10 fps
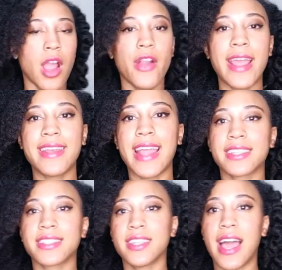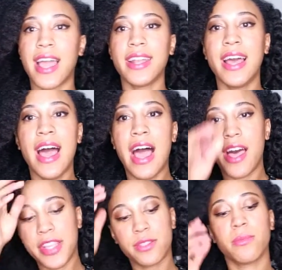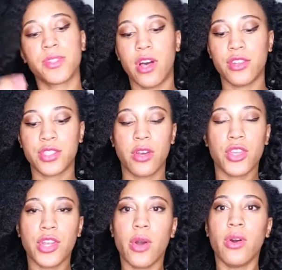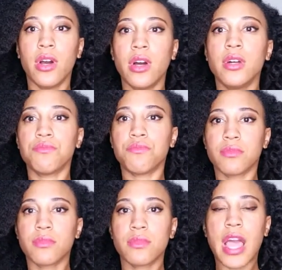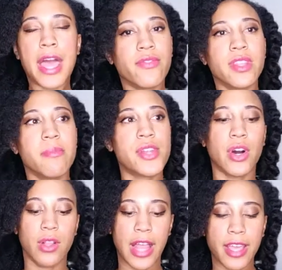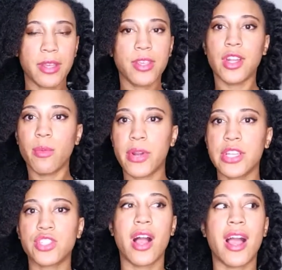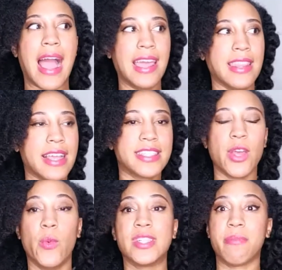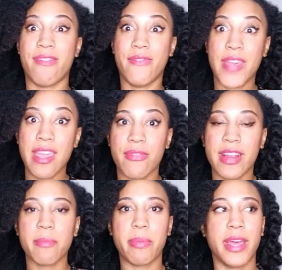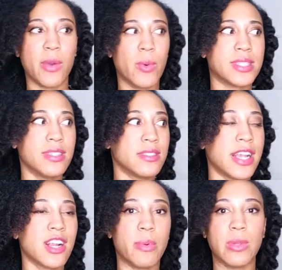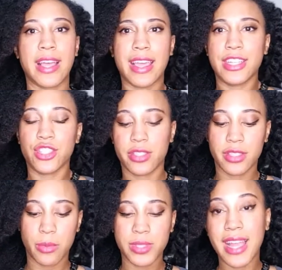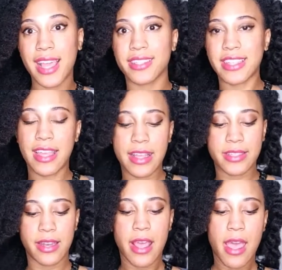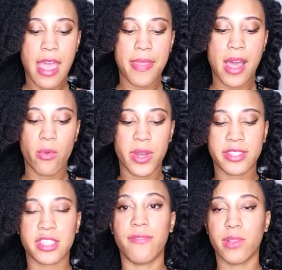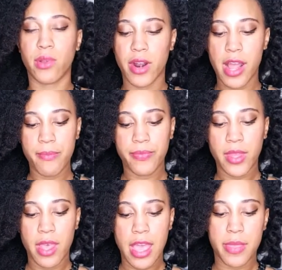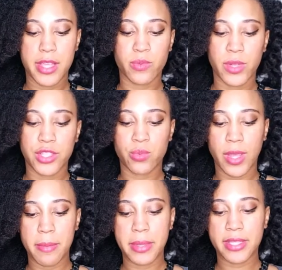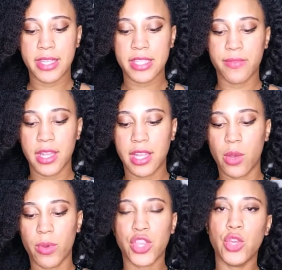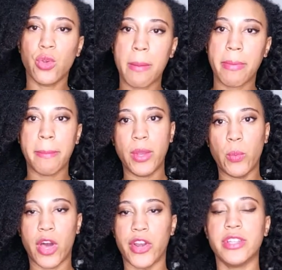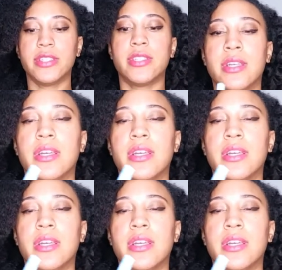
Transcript: All right, next in line, this one was also, you know, kind of in the middle, like, you know, pretty strong. I liked it. It wasn't my favorite, but it wasn't terrible. Like it was nice. I liked it. And that one is the Flora. And this one is sweet hibiscus vanilla with cucumber mint waters.